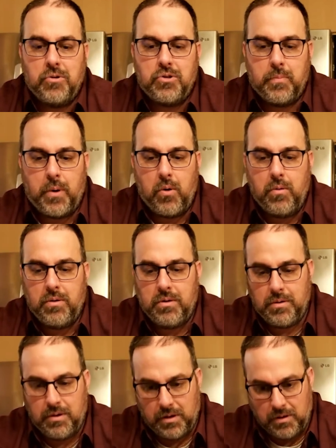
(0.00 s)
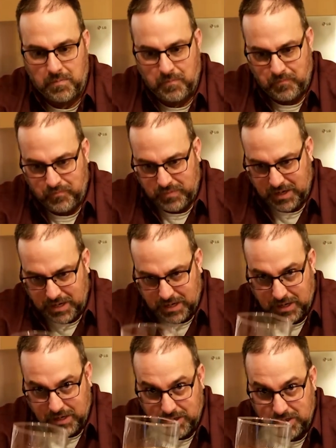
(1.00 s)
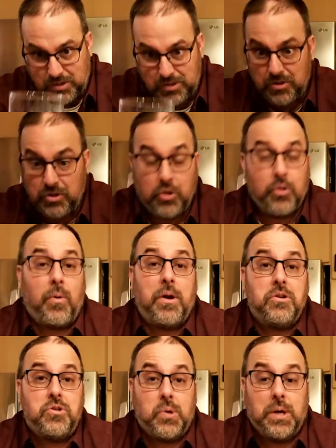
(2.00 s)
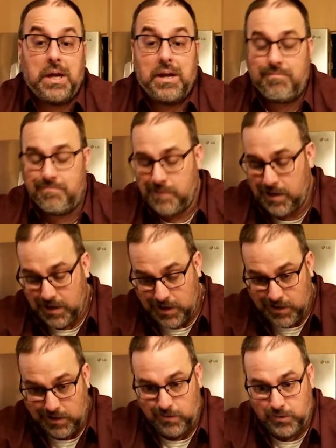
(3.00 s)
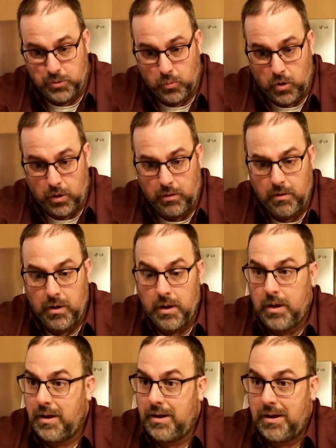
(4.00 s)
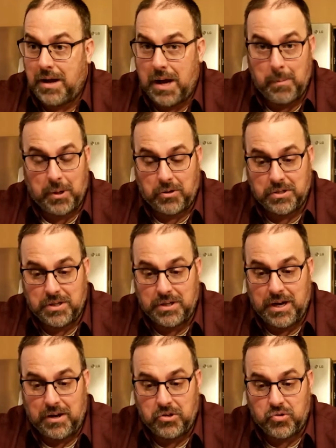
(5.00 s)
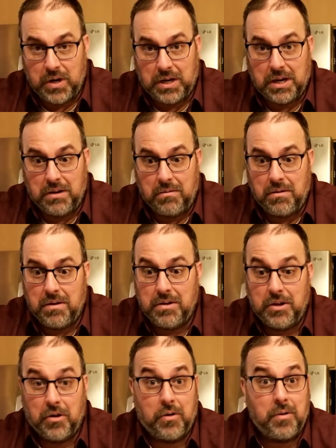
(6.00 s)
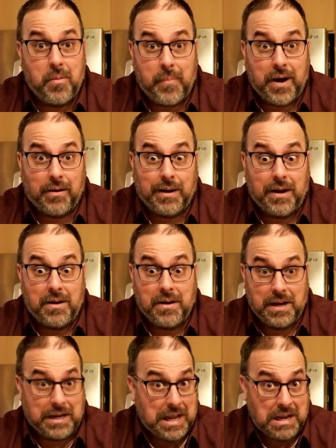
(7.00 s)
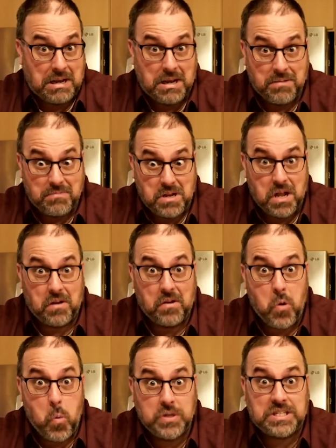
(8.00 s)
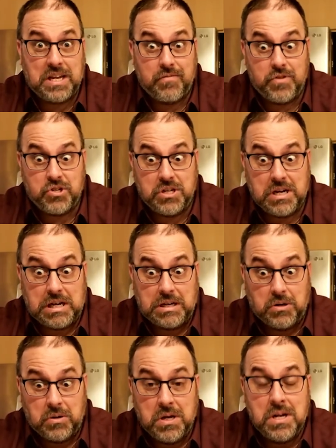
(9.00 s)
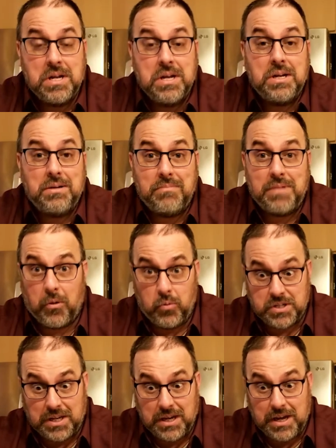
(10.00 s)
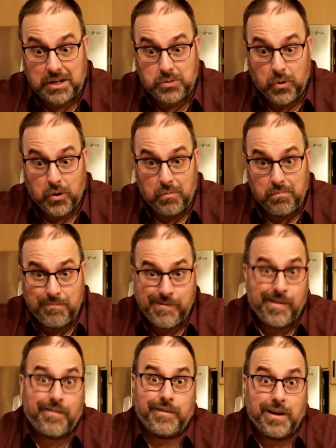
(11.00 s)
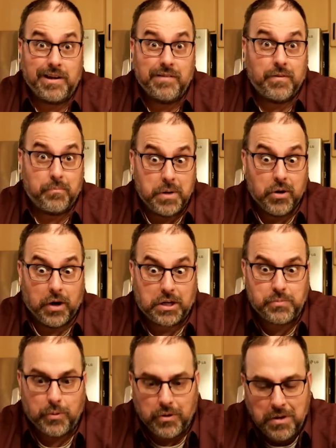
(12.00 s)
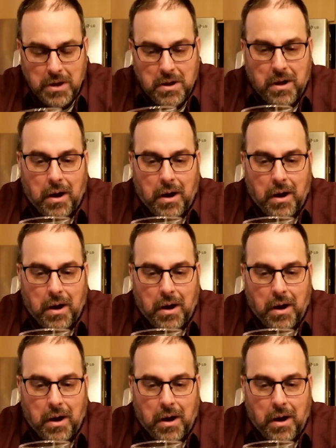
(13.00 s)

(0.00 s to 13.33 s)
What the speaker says: floats your boat. You know, it is, you're the one enjoying it. Do what you want. I'm not going to tell you how to drink it. You know, apparently, again, not a whiskey aficionado, not a whiskey expert, not even a beer expert.